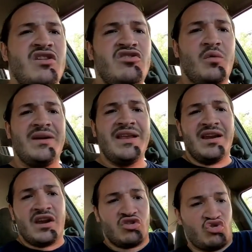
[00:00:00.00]
So I
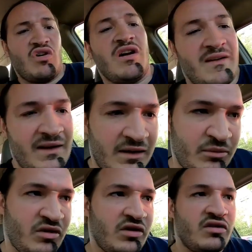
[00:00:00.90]
needed a truck. Yeah, I'm
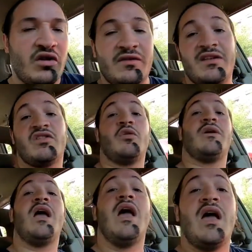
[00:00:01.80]
gonna turn this off. That's
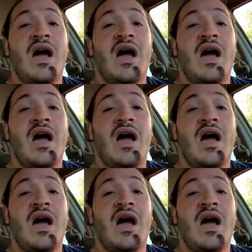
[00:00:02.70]
annoying.